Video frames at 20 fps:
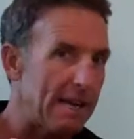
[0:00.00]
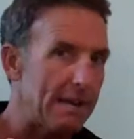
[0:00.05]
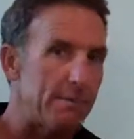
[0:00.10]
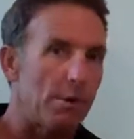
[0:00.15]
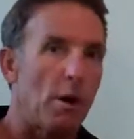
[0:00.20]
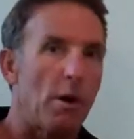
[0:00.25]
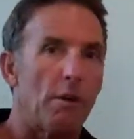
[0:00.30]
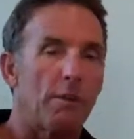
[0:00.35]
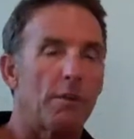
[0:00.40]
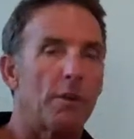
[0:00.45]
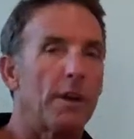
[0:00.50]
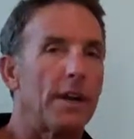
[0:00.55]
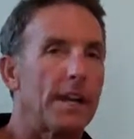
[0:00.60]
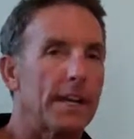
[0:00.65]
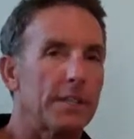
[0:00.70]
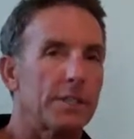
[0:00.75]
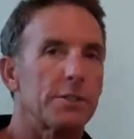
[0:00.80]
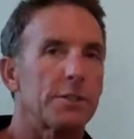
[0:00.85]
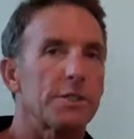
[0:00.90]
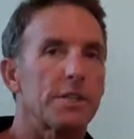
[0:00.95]
I'm all for
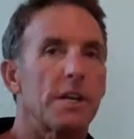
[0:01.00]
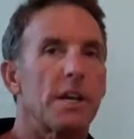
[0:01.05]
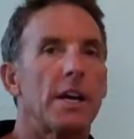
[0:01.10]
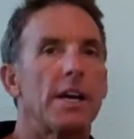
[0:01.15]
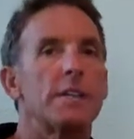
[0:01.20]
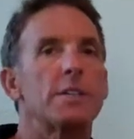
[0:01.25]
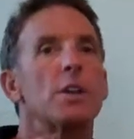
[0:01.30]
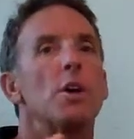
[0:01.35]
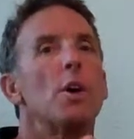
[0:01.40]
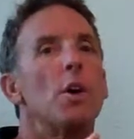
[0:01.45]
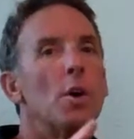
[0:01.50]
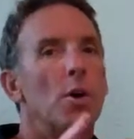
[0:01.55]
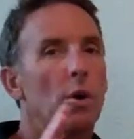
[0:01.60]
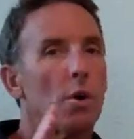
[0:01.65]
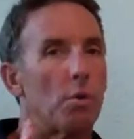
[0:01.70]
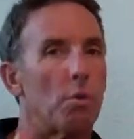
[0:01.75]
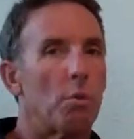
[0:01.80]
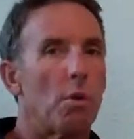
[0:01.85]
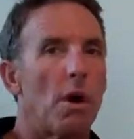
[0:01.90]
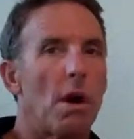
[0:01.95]
exercise
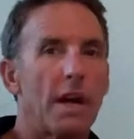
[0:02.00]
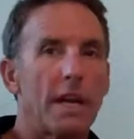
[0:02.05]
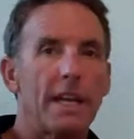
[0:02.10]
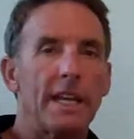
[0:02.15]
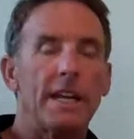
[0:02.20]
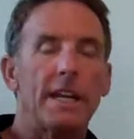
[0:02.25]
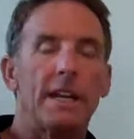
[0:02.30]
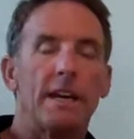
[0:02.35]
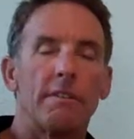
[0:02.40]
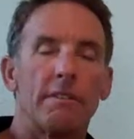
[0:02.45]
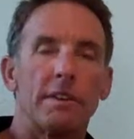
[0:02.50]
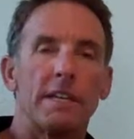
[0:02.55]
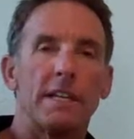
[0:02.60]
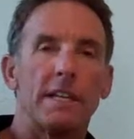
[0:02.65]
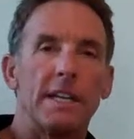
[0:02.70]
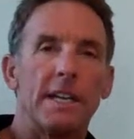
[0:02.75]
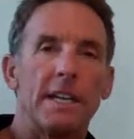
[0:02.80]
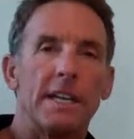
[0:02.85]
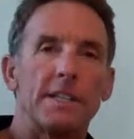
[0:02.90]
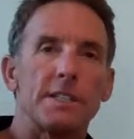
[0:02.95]
or walking every
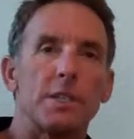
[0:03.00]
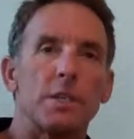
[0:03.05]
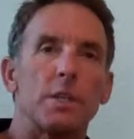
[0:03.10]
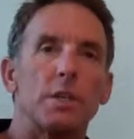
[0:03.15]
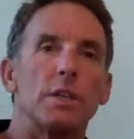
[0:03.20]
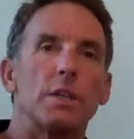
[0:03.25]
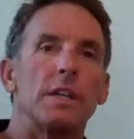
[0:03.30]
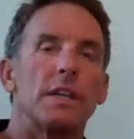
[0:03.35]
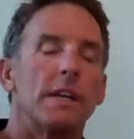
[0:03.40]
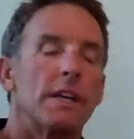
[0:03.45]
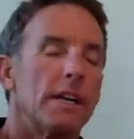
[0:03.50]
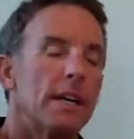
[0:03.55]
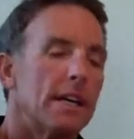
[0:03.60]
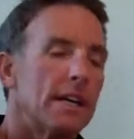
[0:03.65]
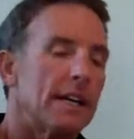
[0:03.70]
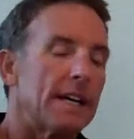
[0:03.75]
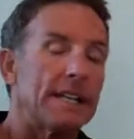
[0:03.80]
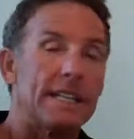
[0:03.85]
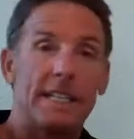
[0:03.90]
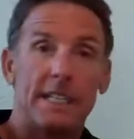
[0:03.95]
day as a good
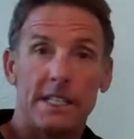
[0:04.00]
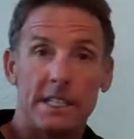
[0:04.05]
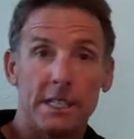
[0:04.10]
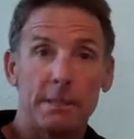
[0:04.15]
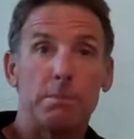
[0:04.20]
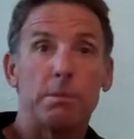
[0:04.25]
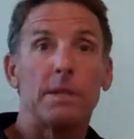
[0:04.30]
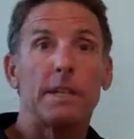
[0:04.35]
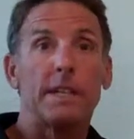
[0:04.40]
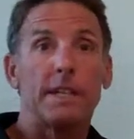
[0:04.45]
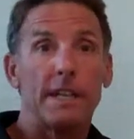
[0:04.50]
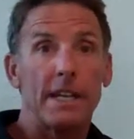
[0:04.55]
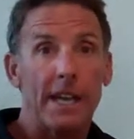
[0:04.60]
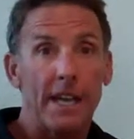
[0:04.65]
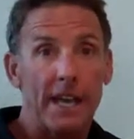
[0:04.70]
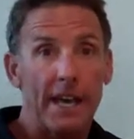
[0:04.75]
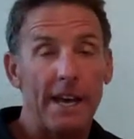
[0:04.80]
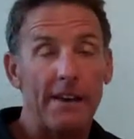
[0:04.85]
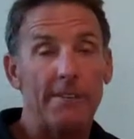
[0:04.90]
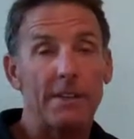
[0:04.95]
discipline to
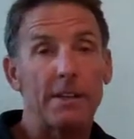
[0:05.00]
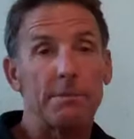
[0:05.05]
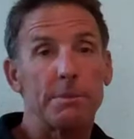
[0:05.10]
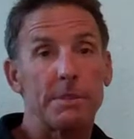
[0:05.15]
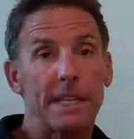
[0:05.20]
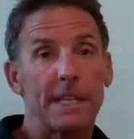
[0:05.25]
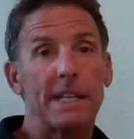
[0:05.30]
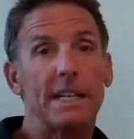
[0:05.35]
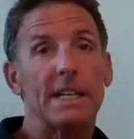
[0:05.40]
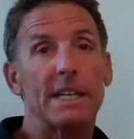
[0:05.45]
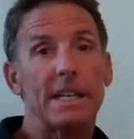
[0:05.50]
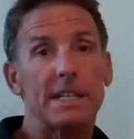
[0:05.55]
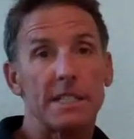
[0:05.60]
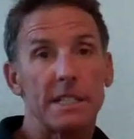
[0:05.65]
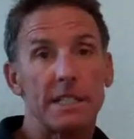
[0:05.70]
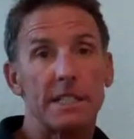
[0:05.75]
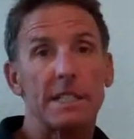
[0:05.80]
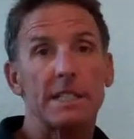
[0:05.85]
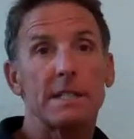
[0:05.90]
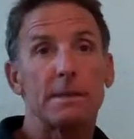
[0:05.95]
have. And I'm saying it as
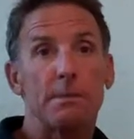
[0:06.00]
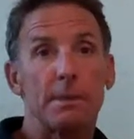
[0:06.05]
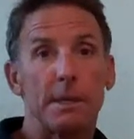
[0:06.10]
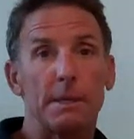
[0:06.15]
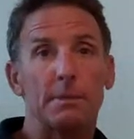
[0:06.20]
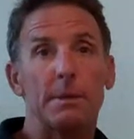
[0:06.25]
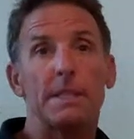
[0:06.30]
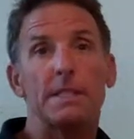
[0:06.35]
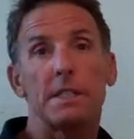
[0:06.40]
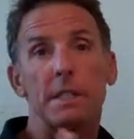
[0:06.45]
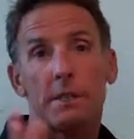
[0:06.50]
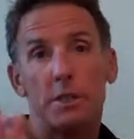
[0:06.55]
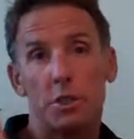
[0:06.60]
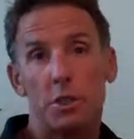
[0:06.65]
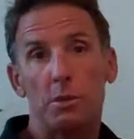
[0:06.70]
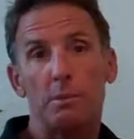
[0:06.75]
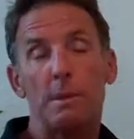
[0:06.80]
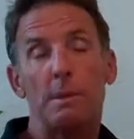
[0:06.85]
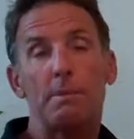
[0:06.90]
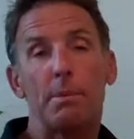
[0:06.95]
a discipline because it
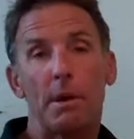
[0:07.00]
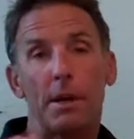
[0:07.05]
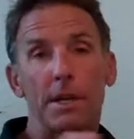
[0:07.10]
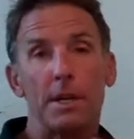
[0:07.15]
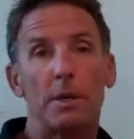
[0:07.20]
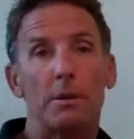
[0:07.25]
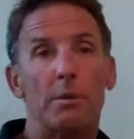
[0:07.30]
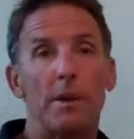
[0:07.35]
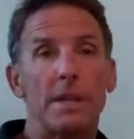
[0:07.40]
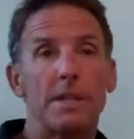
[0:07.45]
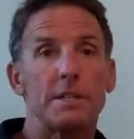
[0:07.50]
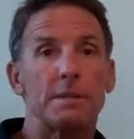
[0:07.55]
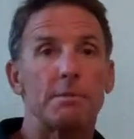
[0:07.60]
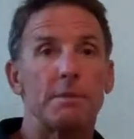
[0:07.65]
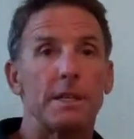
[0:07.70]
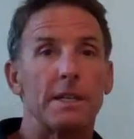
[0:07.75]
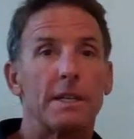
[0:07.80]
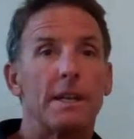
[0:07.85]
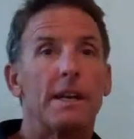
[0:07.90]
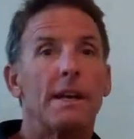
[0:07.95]
should be part of your
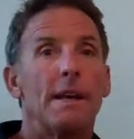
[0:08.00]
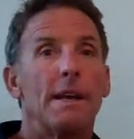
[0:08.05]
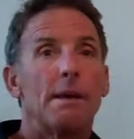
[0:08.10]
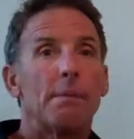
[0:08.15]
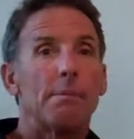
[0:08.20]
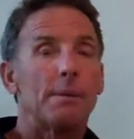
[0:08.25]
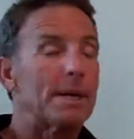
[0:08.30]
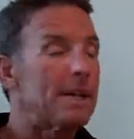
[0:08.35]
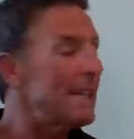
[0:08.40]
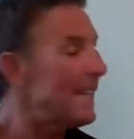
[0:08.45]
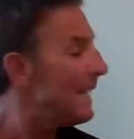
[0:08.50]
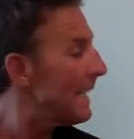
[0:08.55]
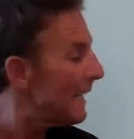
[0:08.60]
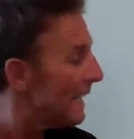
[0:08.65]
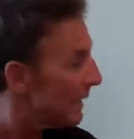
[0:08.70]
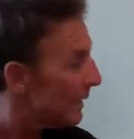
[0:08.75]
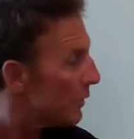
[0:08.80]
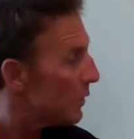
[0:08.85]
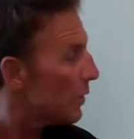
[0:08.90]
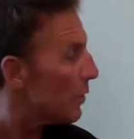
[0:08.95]
regimen. But
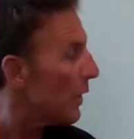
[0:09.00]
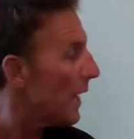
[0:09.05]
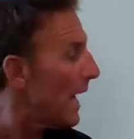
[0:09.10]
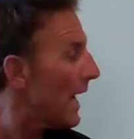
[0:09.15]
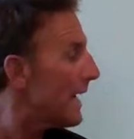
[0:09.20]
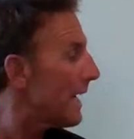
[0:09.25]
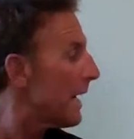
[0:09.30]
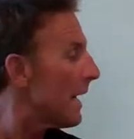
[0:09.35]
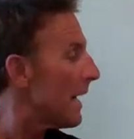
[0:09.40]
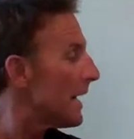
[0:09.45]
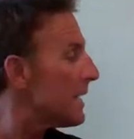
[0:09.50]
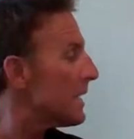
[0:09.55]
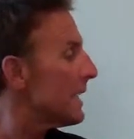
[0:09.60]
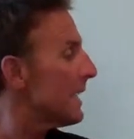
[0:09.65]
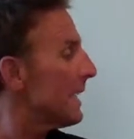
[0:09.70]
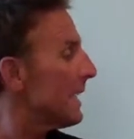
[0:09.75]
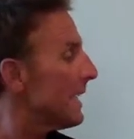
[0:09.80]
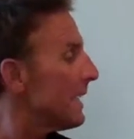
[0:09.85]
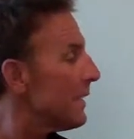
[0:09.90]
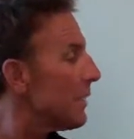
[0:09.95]
try not
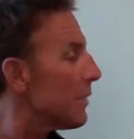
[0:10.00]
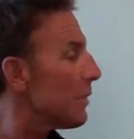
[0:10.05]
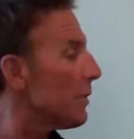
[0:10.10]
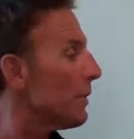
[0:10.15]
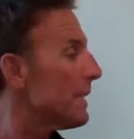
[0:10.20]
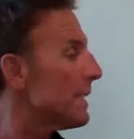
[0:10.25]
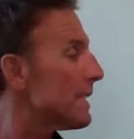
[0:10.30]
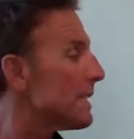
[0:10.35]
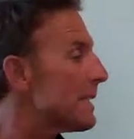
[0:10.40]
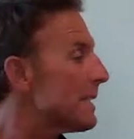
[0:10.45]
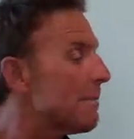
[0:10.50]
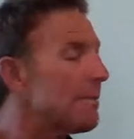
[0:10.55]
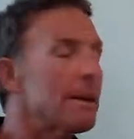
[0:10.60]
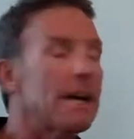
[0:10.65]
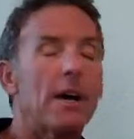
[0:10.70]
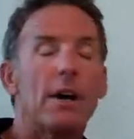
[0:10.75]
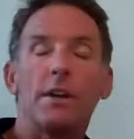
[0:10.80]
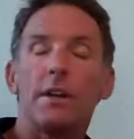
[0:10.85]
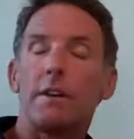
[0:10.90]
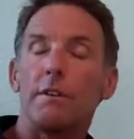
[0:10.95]
to increase the
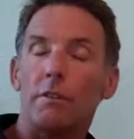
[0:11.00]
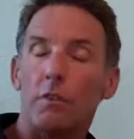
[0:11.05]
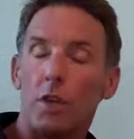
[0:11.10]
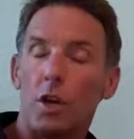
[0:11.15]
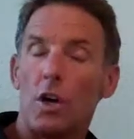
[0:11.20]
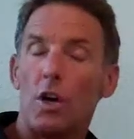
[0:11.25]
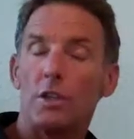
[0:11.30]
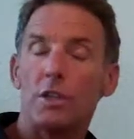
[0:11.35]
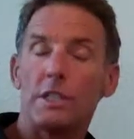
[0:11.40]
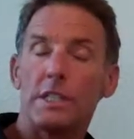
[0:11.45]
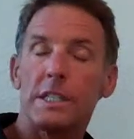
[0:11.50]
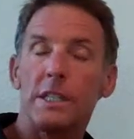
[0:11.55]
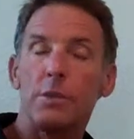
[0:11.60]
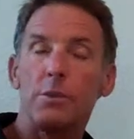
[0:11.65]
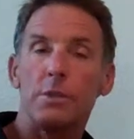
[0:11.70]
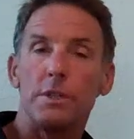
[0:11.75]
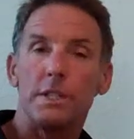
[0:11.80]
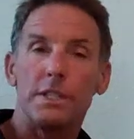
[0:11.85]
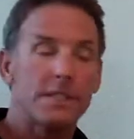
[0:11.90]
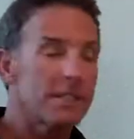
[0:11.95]
amount of long, slow
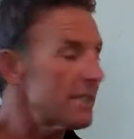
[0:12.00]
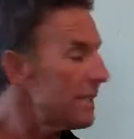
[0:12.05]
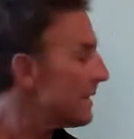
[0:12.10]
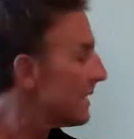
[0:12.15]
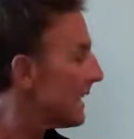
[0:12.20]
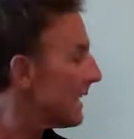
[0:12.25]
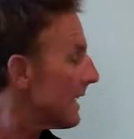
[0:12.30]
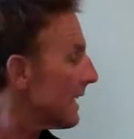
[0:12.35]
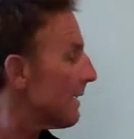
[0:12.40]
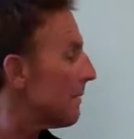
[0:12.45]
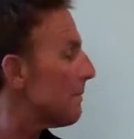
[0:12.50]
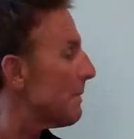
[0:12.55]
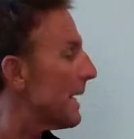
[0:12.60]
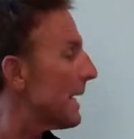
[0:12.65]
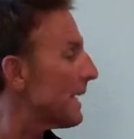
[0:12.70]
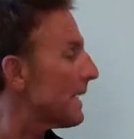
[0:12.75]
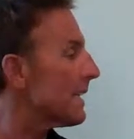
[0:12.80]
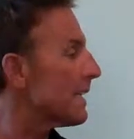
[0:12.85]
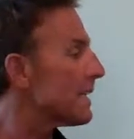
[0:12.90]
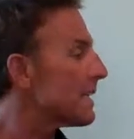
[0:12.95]
distance and come
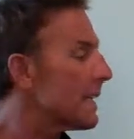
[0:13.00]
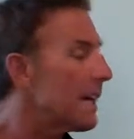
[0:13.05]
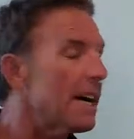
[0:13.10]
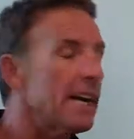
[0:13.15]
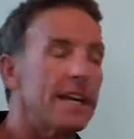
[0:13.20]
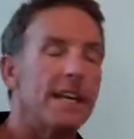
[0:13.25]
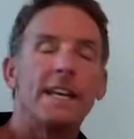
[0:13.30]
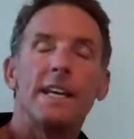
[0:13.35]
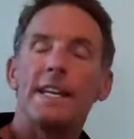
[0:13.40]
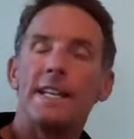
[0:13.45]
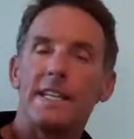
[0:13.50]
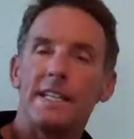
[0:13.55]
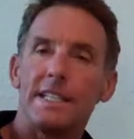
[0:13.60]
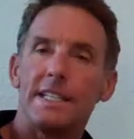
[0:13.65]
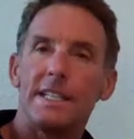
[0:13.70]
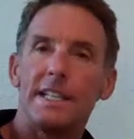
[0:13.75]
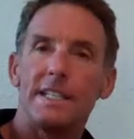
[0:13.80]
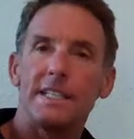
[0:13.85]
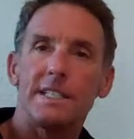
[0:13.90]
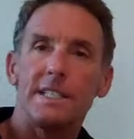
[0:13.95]
back to this high
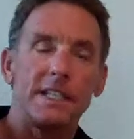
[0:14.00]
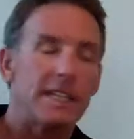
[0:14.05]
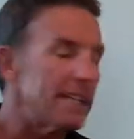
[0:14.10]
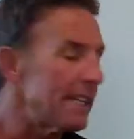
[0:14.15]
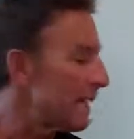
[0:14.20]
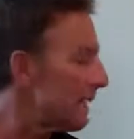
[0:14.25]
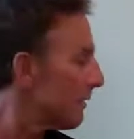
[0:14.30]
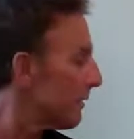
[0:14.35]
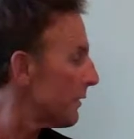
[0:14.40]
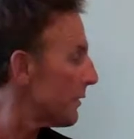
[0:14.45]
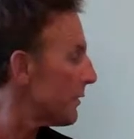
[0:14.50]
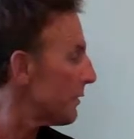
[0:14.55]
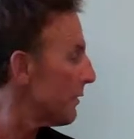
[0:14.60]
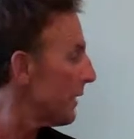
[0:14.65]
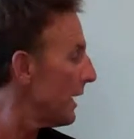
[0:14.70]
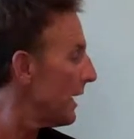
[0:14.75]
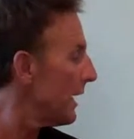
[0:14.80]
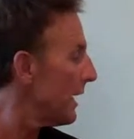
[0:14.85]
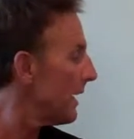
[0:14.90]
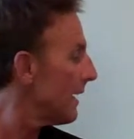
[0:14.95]
intensity interval
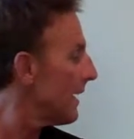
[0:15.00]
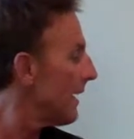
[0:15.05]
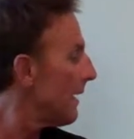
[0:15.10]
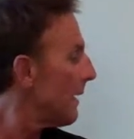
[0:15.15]
training.